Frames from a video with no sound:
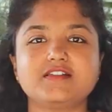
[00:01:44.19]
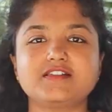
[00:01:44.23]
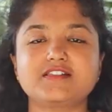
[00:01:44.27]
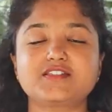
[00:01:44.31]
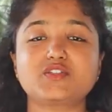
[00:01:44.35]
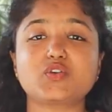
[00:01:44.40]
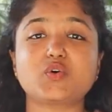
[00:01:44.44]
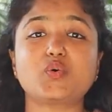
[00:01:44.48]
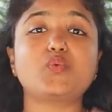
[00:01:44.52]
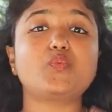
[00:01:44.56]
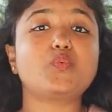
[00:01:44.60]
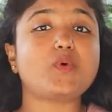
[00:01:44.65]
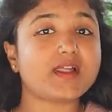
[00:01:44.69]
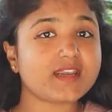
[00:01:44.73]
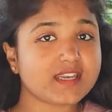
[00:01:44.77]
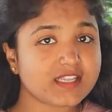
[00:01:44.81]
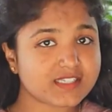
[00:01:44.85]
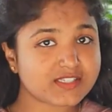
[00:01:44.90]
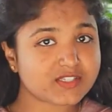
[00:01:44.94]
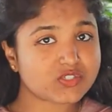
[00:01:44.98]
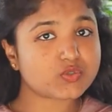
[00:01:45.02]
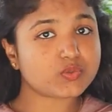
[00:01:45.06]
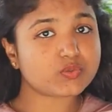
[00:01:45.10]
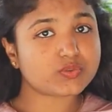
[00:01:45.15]
So
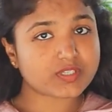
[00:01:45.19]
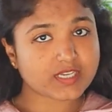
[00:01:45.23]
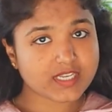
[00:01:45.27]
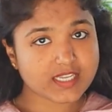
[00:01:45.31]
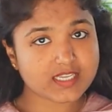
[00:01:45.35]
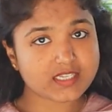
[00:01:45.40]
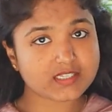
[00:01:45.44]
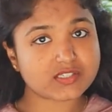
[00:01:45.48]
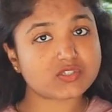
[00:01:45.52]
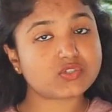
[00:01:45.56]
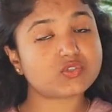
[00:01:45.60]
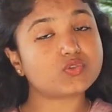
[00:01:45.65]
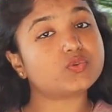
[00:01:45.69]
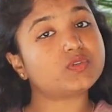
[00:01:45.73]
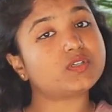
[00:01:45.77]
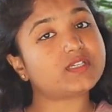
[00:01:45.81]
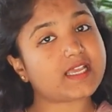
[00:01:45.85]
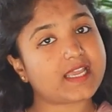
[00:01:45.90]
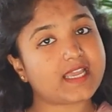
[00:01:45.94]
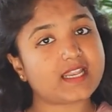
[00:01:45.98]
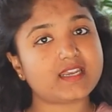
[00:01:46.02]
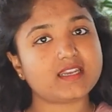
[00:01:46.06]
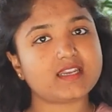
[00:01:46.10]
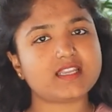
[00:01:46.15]

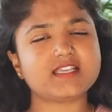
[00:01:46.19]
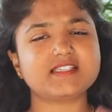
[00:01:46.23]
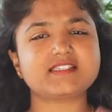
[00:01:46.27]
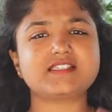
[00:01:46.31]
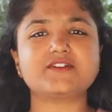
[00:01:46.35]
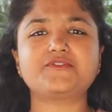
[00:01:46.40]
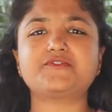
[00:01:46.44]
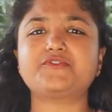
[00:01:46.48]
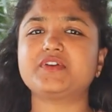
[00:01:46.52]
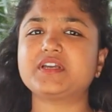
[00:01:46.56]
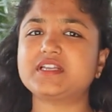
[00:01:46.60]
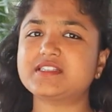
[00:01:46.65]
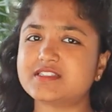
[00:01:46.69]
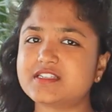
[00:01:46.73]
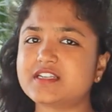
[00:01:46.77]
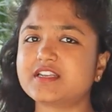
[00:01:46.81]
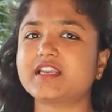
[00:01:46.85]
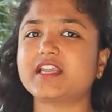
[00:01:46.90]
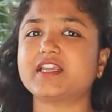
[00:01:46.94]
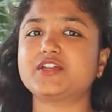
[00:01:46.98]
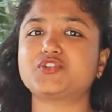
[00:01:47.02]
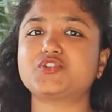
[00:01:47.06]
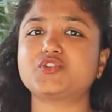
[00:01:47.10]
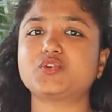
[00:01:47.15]
1:3:10 is the fixed
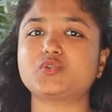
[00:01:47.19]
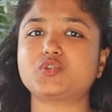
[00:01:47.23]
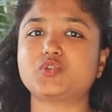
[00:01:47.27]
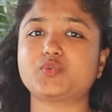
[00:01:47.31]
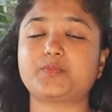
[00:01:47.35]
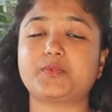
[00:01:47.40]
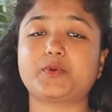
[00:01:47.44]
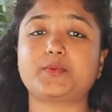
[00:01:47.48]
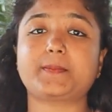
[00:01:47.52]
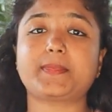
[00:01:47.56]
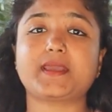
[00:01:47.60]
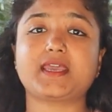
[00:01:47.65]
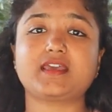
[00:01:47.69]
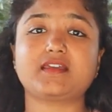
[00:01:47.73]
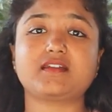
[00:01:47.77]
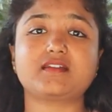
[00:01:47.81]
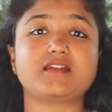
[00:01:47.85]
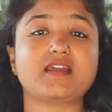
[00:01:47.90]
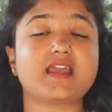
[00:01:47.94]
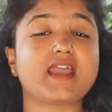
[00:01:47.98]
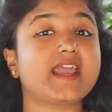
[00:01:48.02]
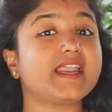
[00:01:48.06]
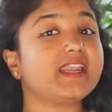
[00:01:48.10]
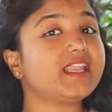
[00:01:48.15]
ratio to prepare
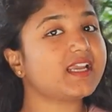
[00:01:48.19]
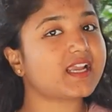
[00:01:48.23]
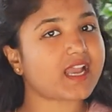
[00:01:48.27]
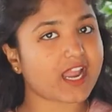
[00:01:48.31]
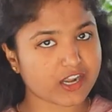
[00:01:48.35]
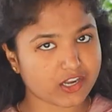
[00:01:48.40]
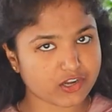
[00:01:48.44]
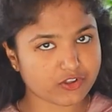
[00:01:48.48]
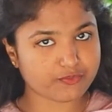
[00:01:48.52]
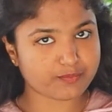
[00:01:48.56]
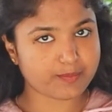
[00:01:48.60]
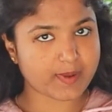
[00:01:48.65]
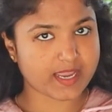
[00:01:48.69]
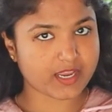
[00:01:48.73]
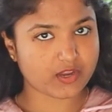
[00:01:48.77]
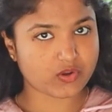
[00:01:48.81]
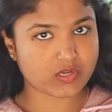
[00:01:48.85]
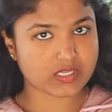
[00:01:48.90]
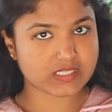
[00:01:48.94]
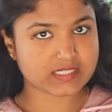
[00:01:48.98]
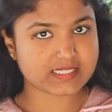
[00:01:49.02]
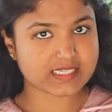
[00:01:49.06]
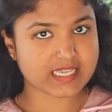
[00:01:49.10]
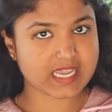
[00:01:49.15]
any kind of
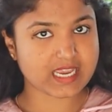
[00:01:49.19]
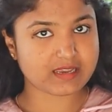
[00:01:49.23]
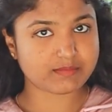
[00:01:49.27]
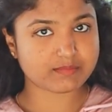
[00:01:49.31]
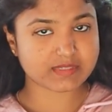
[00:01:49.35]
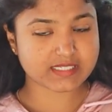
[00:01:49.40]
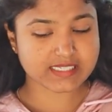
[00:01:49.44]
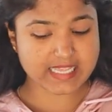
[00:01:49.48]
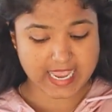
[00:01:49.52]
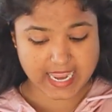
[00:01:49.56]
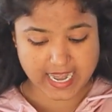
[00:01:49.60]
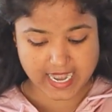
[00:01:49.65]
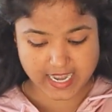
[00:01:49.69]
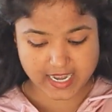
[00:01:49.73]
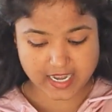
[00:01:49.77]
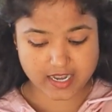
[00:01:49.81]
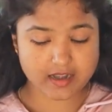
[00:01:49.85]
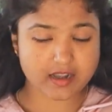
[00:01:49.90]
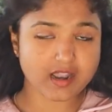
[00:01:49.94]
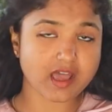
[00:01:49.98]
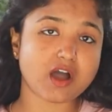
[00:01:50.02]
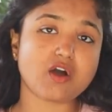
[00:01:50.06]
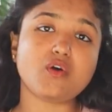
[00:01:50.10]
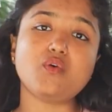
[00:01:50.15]
bioenzymes.
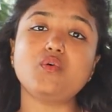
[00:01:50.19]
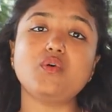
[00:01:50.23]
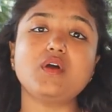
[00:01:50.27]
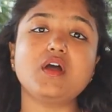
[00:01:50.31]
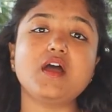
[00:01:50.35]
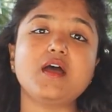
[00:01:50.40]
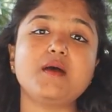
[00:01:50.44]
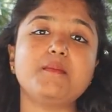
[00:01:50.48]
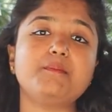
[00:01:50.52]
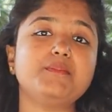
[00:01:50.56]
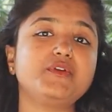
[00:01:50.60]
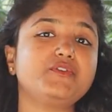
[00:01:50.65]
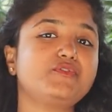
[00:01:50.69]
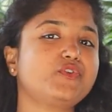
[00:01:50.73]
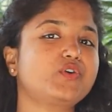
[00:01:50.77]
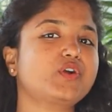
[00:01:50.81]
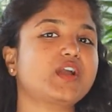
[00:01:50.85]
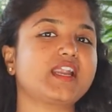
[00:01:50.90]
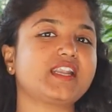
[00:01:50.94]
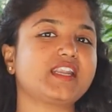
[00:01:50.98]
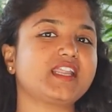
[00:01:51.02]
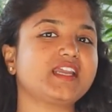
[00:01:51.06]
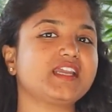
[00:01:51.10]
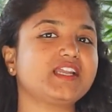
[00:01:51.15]
And now, before
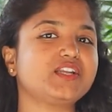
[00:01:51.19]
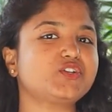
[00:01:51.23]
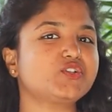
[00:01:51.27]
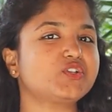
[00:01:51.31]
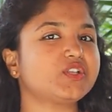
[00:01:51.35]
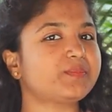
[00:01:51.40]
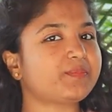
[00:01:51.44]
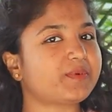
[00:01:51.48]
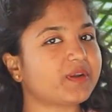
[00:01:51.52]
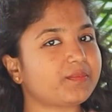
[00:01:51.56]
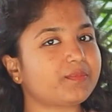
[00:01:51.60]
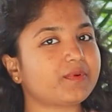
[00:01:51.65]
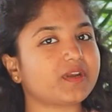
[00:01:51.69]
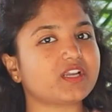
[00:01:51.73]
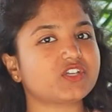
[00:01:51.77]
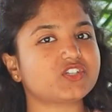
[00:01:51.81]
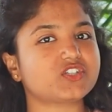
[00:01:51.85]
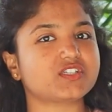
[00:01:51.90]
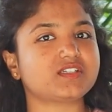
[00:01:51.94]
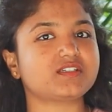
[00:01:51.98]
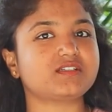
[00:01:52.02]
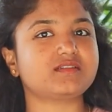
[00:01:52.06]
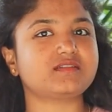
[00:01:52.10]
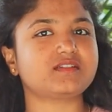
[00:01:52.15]
getting into the
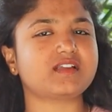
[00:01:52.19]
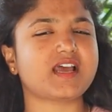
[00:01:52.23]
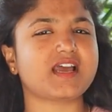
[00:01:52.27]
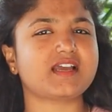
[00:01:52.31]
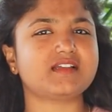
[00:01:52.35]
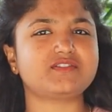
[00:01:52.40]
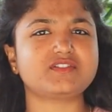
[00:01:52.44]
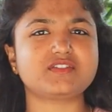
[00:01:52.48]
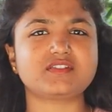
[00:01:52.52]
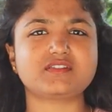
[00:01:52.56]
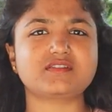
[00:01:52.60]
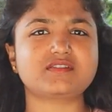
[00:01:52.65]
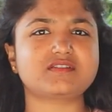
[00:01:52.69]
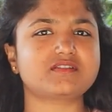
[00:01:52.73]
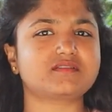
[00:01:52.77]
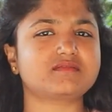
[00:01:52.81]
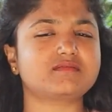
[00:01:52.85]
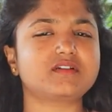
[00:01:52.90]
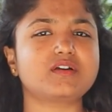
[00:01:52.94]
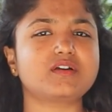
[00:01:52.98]
preparation, I just